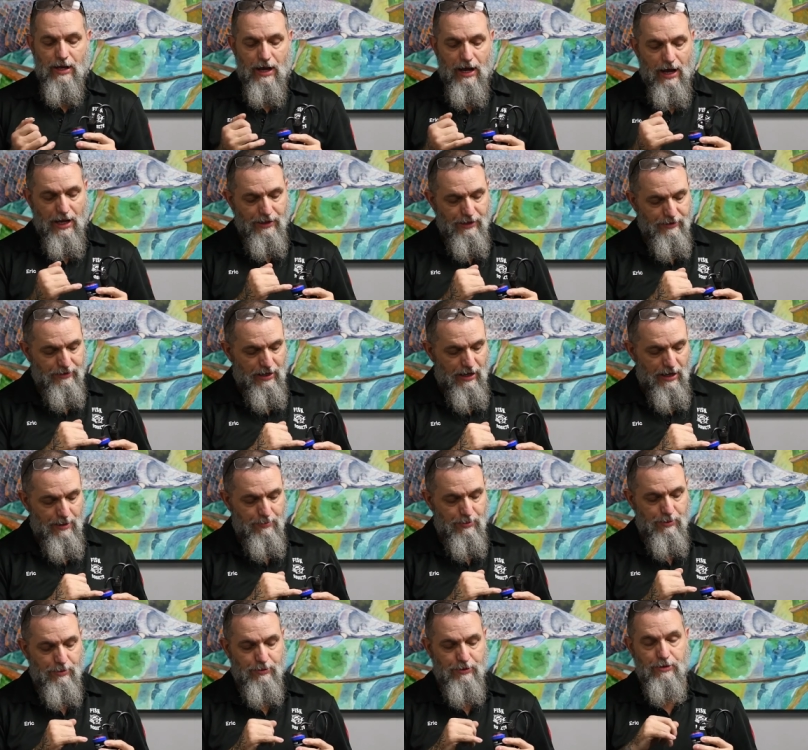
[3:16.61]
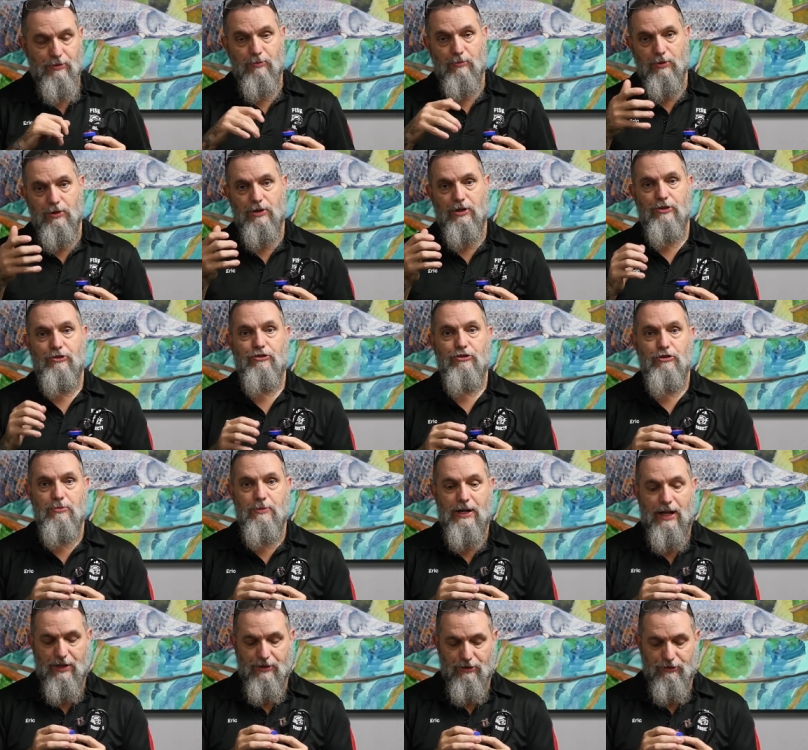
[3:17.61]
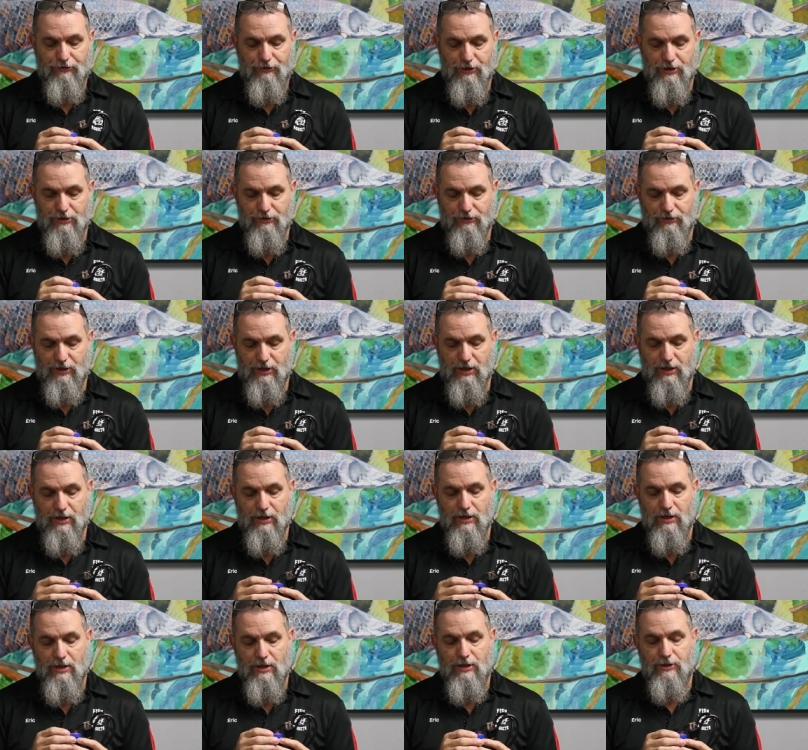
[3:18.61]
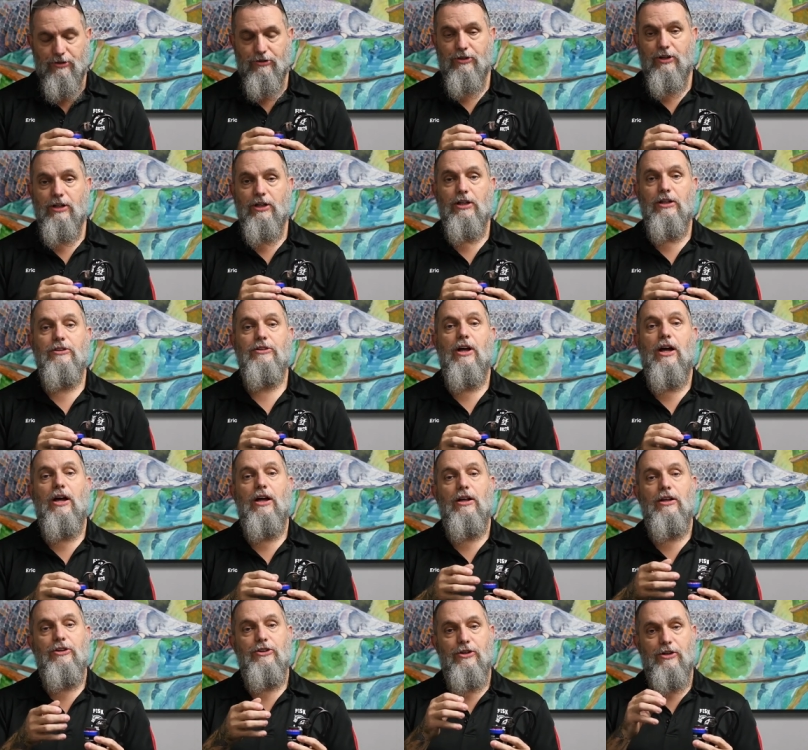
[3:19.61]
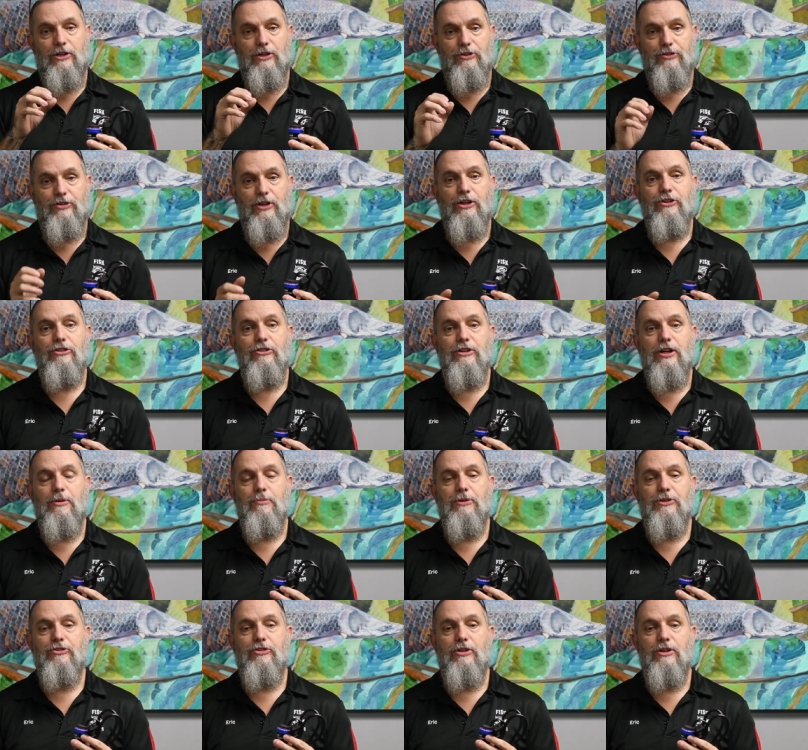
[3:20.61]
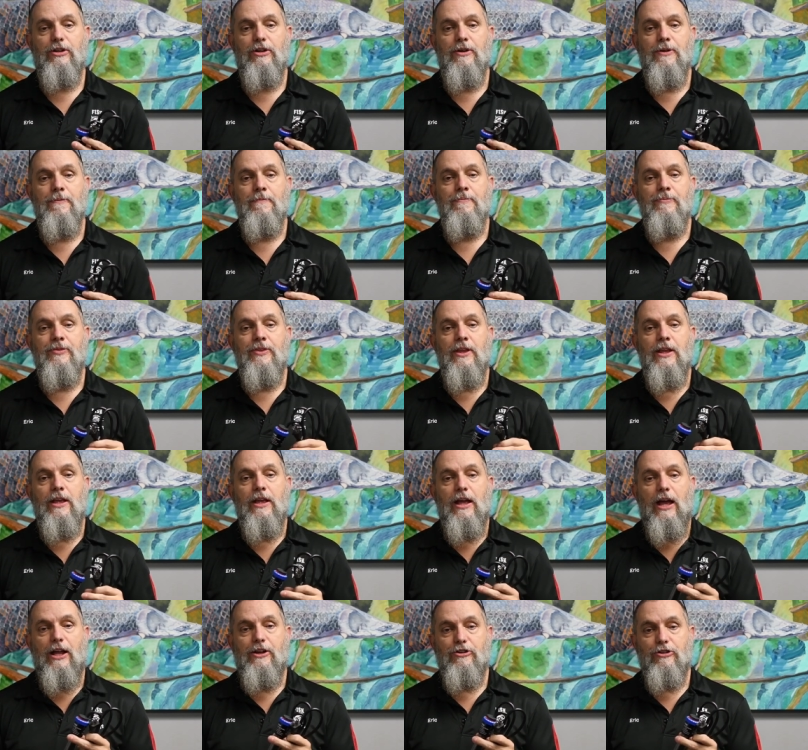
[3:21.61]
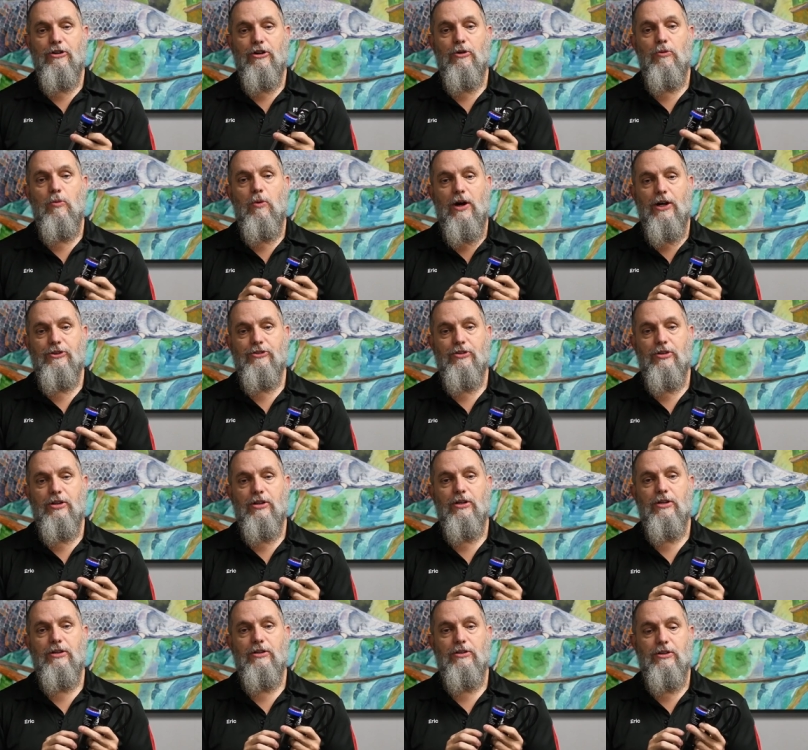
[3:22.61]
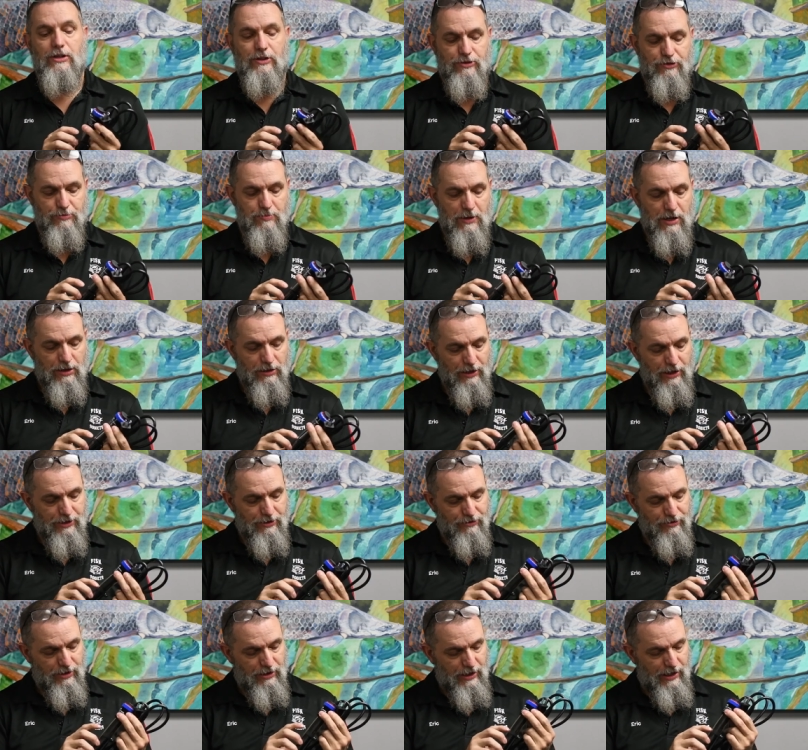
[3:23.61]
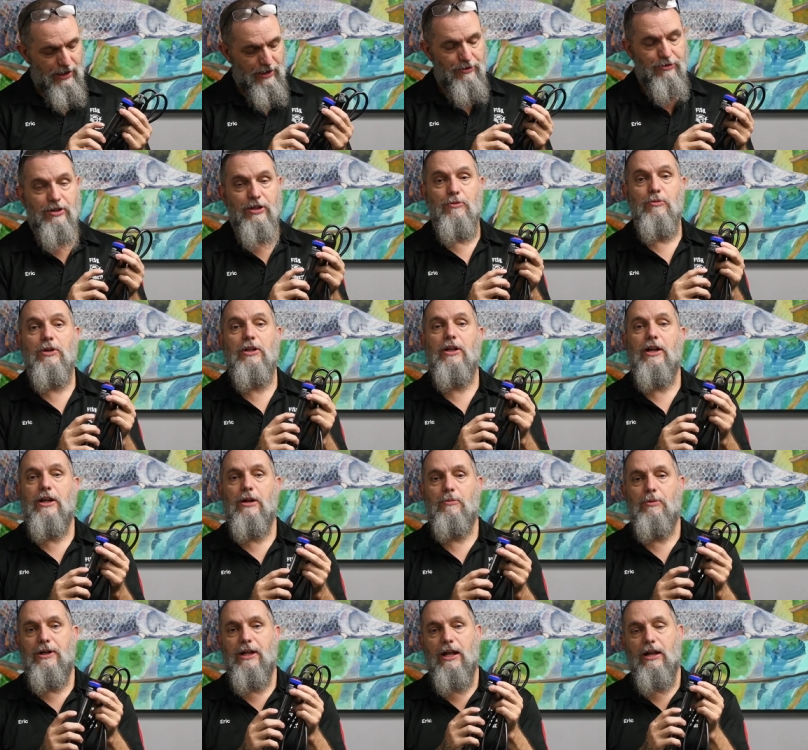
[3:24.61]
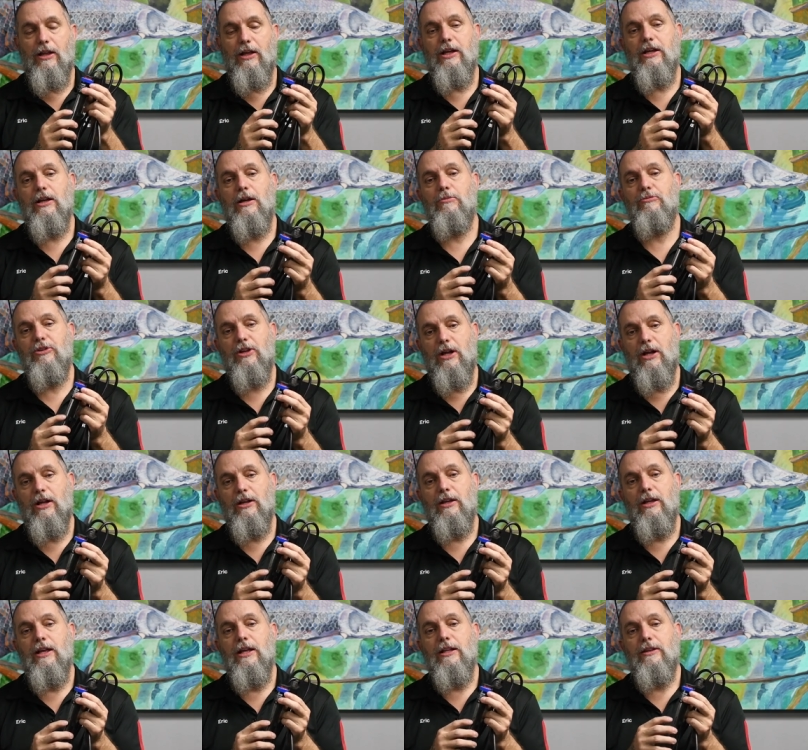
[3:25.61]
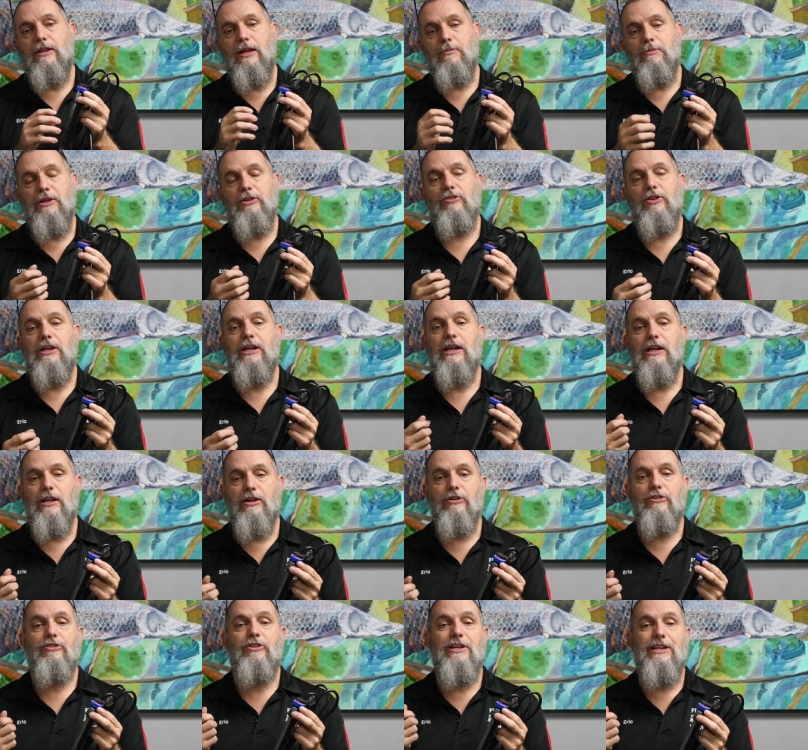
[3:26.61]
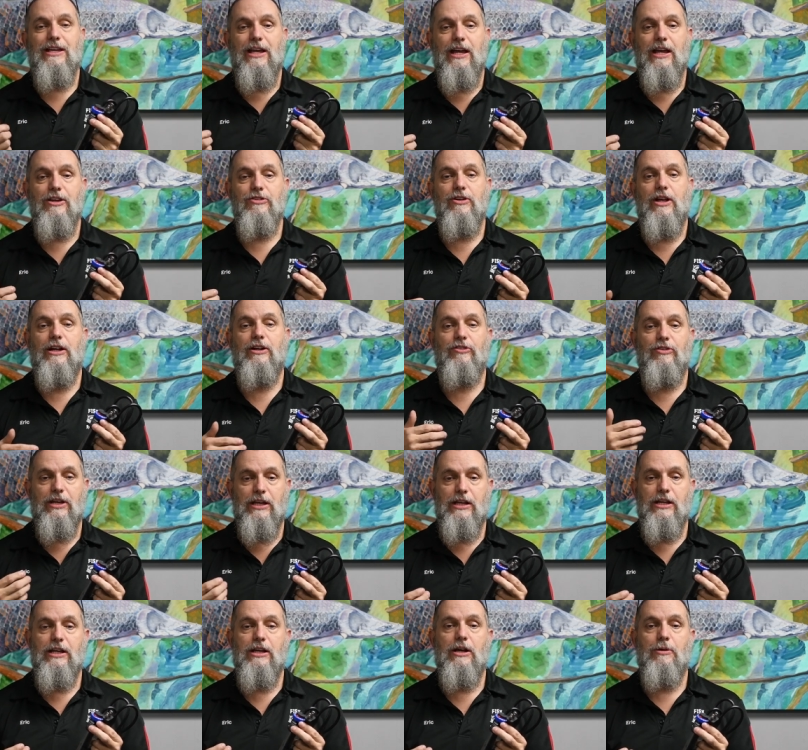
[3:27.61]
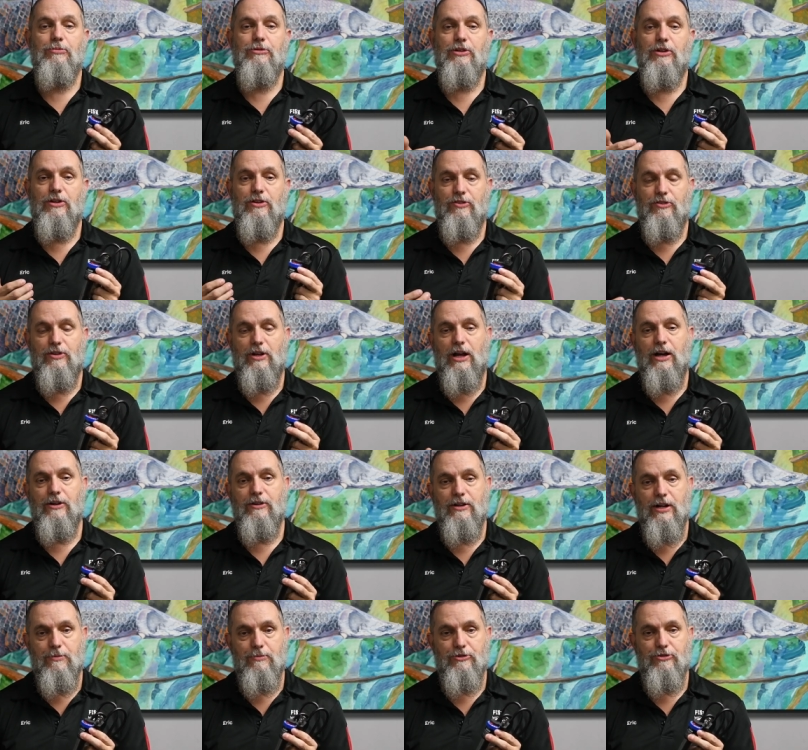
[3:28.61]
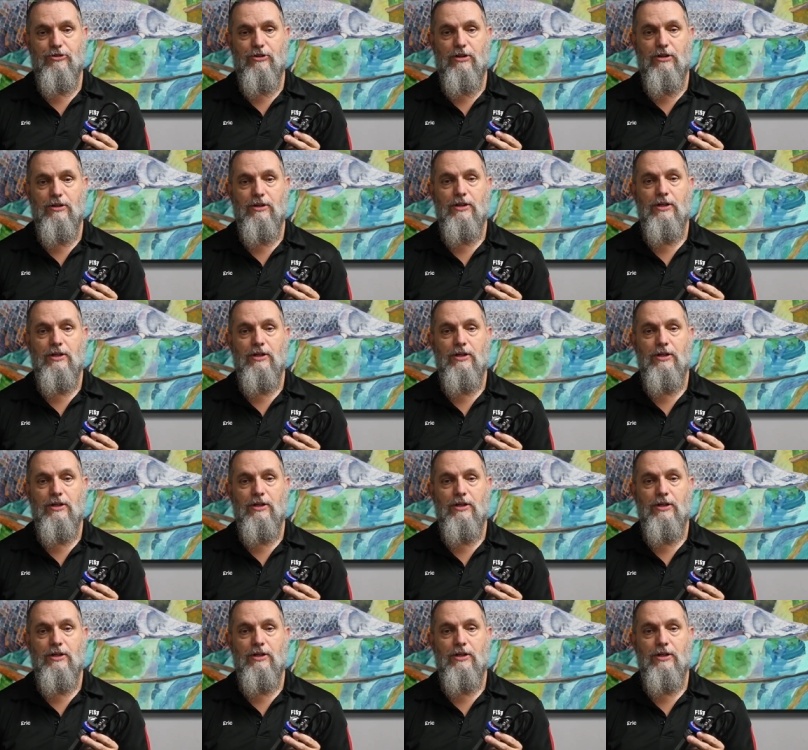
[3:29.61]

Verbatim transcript: On the top, we're going to zoom in on this for you to see, there's a little dot, you're going to set your temperature, and you're going to watch the small light. There's a light on the single light up. When that light comes on, that means the heater is engaged and is heating up to the desired temperature.